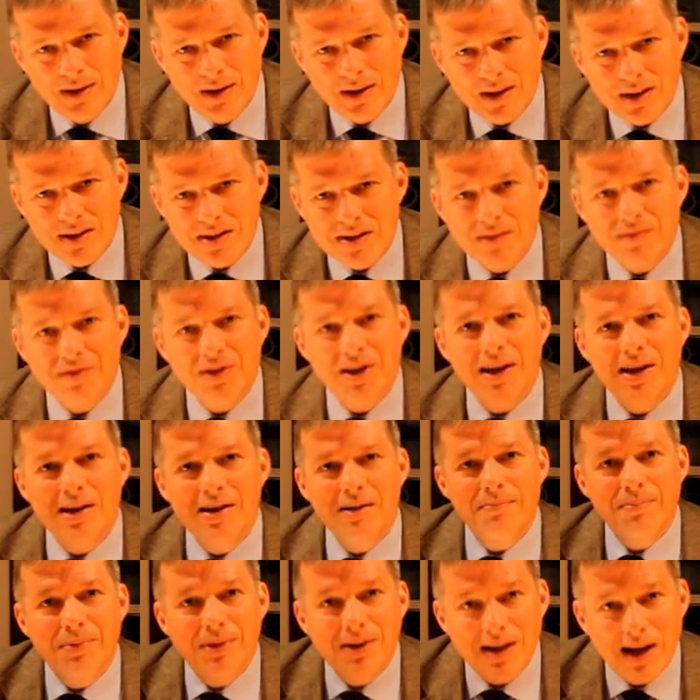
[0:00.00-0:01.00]
Because if they had
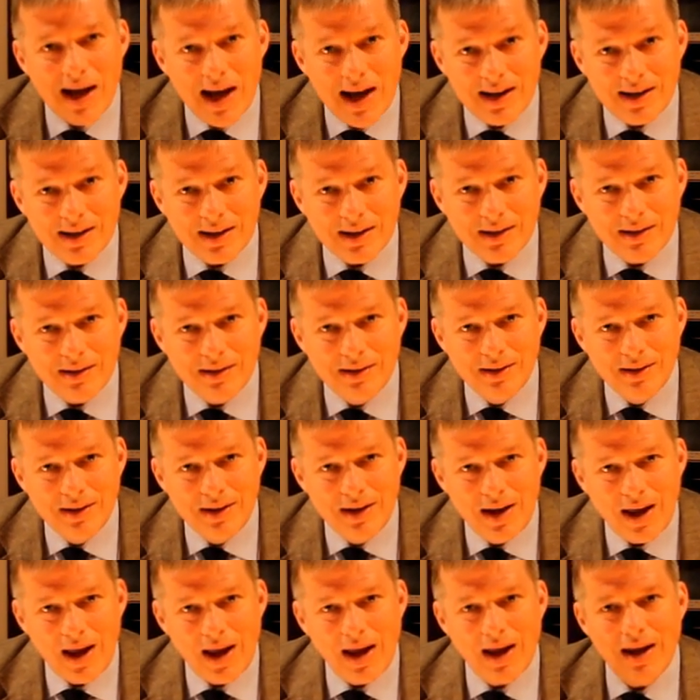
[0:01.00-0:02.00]
applied it
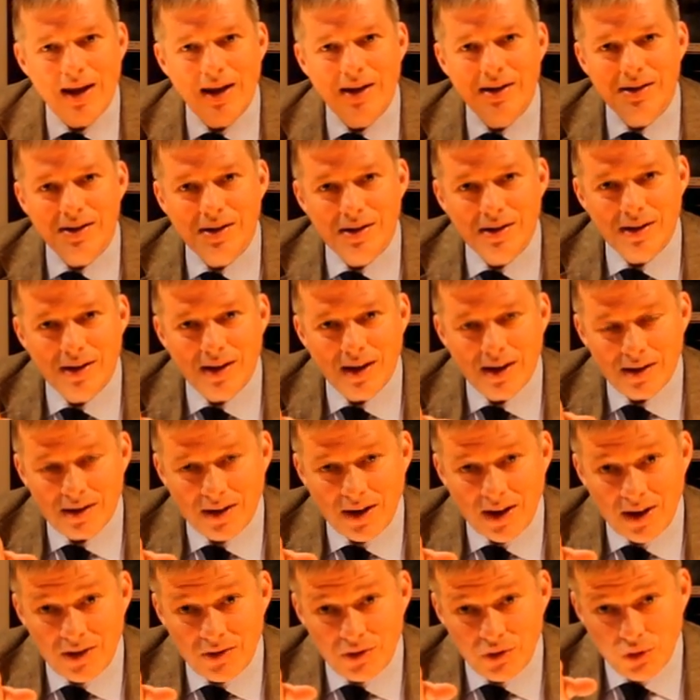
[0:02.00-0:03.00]

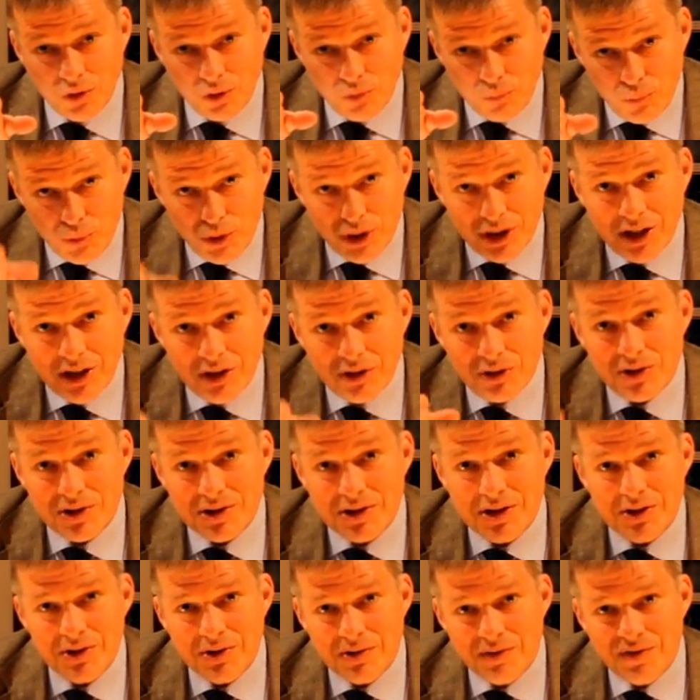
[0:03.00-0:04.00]
and really
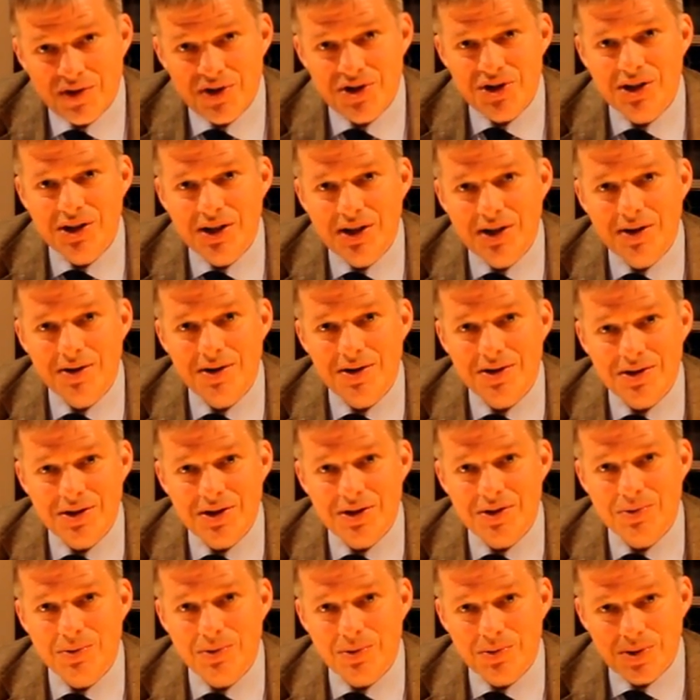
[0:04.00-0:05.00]
looked at your fishing
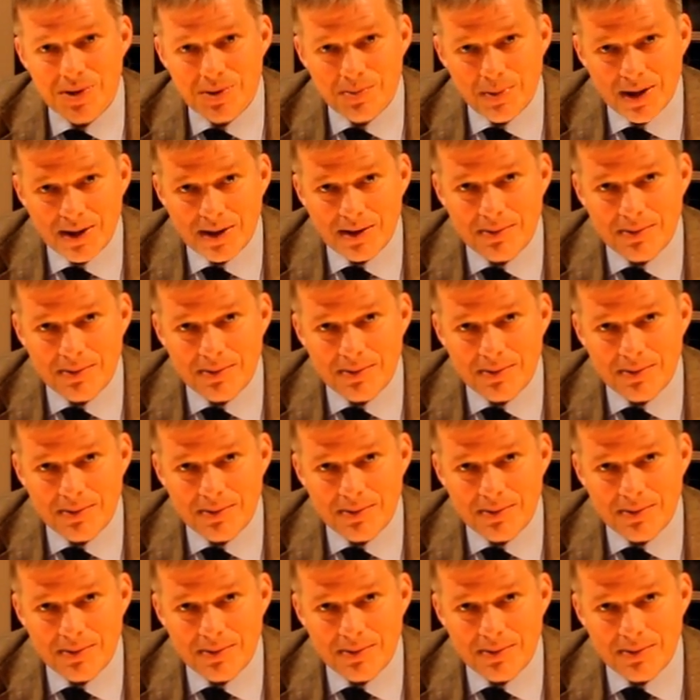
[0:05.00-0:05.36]
heritage with respect